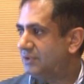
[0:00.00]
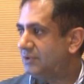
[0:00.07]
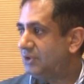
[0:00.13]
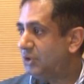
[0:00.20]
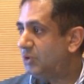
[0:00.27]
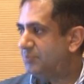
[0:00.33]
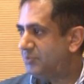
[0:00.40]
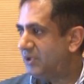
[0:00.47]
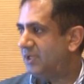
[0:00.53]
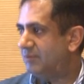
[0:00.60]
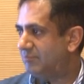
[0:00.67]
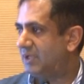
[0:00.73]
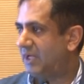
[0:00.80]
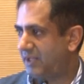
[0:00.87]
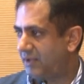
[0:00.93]
you would put
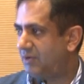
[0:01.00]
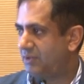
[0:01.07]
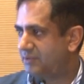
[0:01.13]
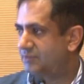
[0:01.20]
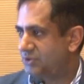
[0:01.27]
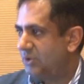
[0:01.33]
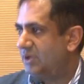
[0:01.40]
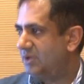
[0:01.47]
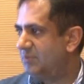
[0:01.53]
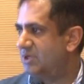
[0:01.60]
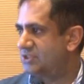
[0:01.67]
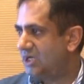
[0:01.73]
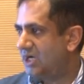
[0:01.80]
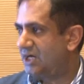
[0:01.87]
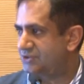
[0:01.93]
it do an
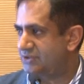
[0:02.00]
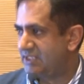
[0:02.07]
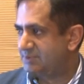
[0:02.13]
immediate heart